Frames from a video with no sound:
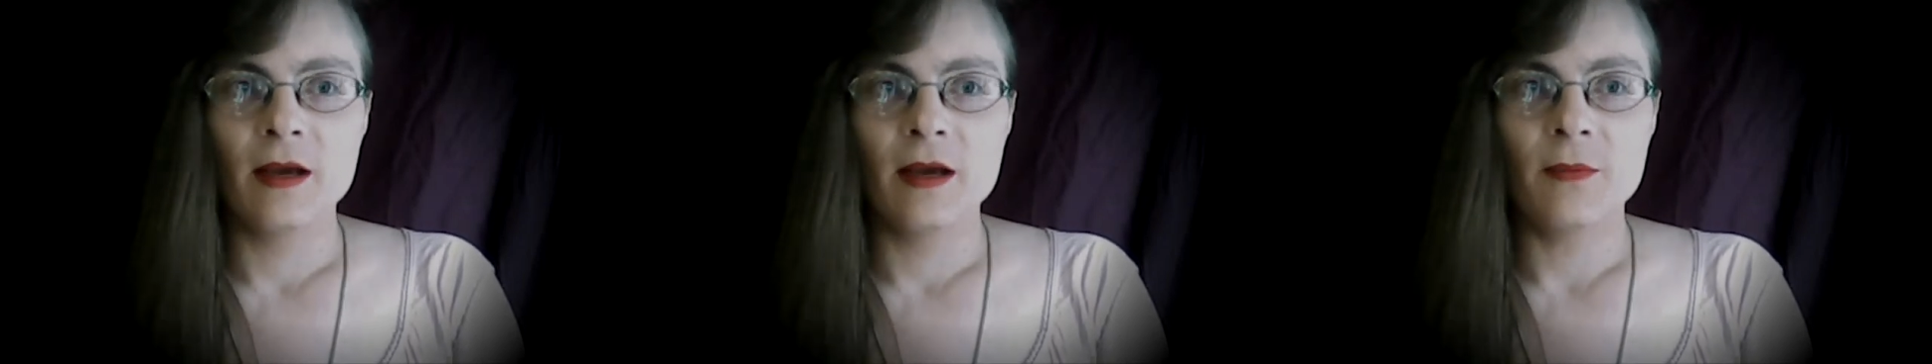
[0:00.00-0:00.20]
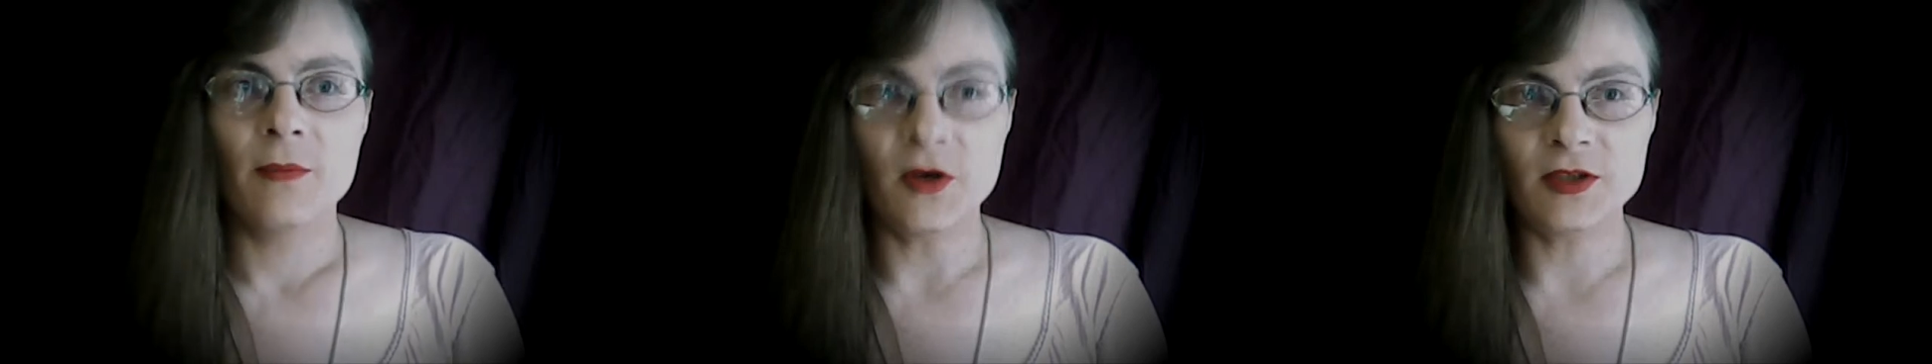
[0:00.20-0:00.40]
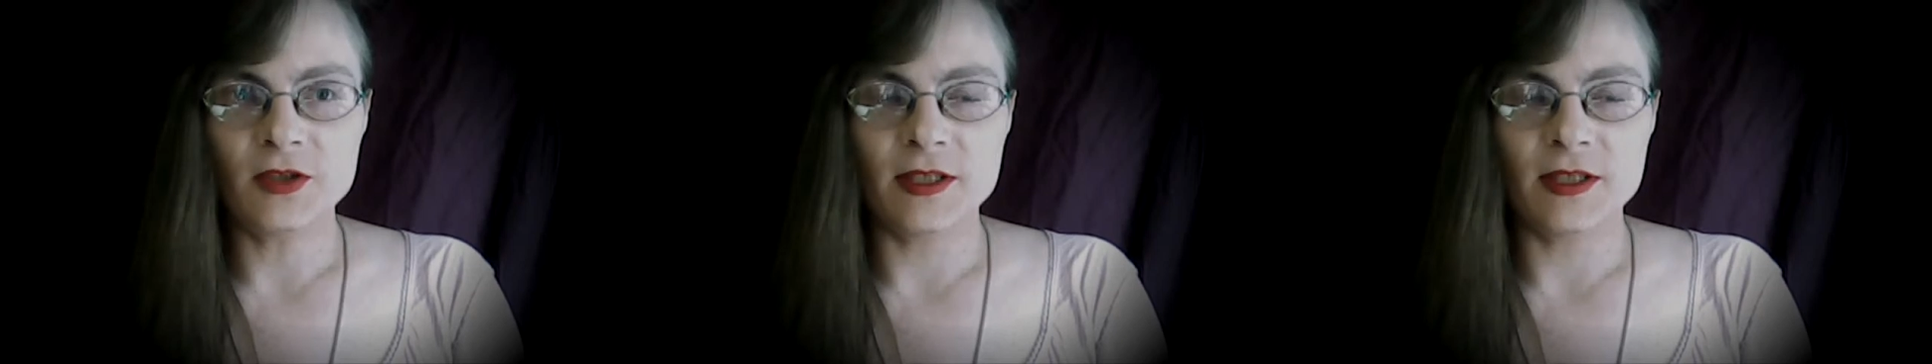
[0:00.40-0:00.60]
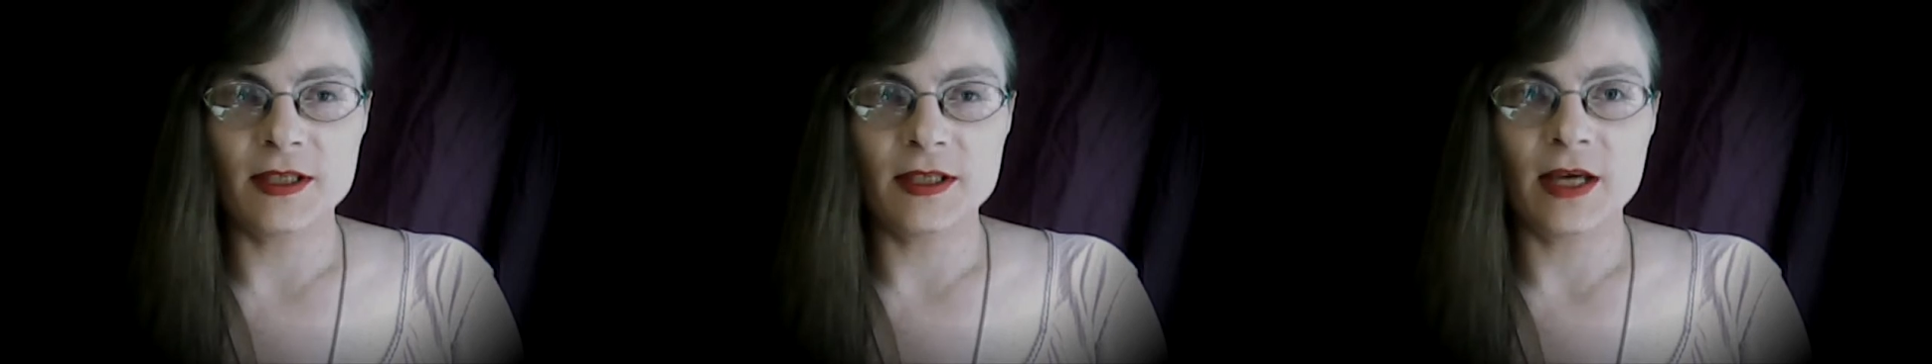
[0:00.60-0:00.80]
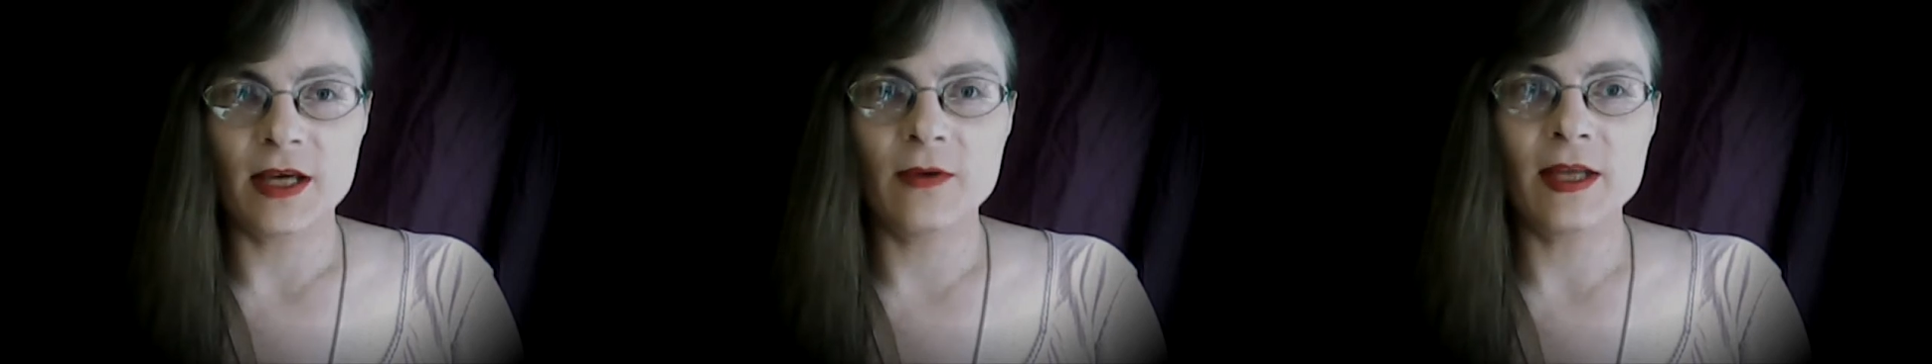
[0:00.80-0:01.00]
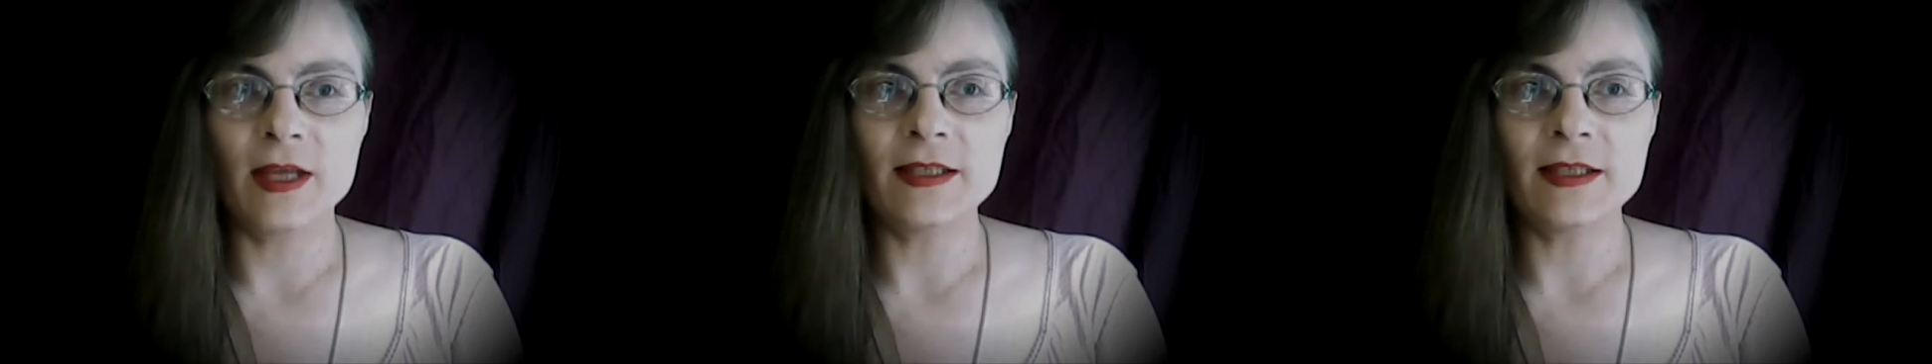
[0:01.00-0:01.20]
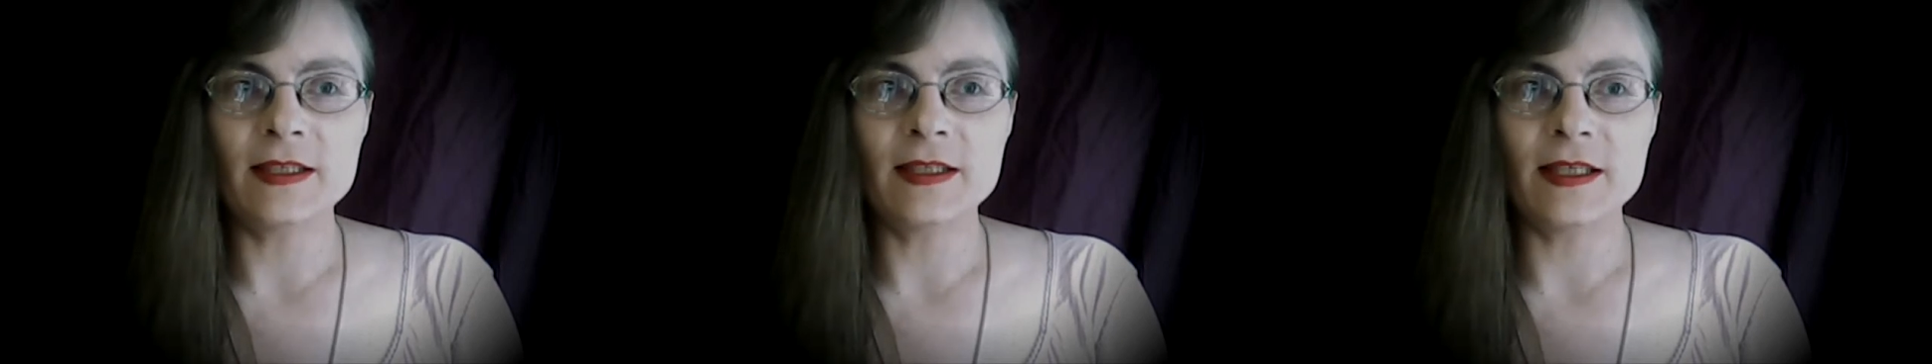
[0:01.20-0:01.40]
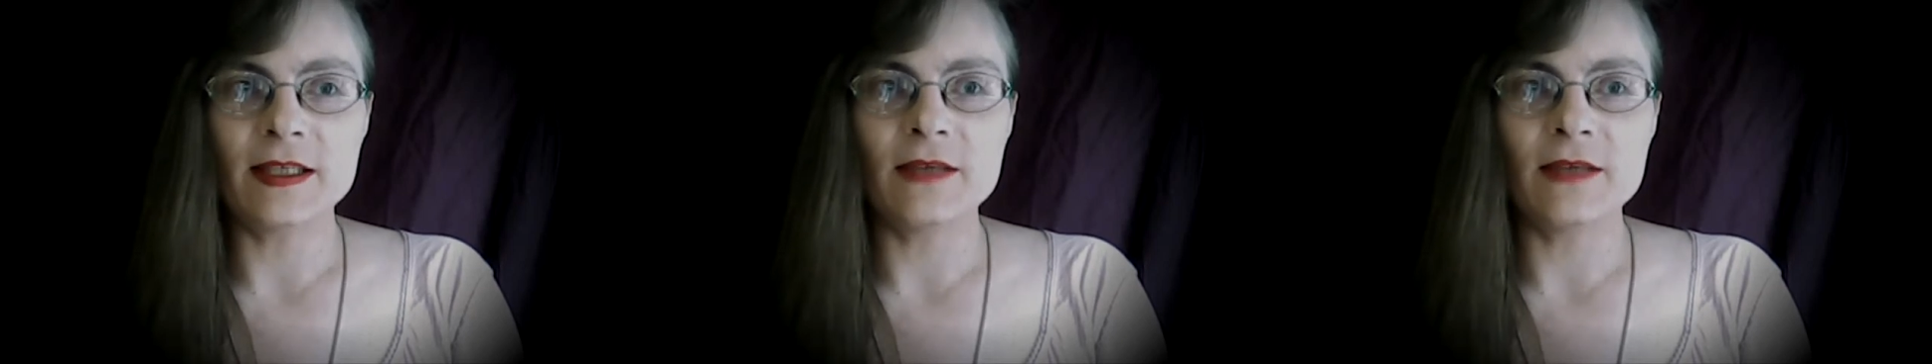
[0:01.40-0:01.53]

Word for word: Personally, I would like to see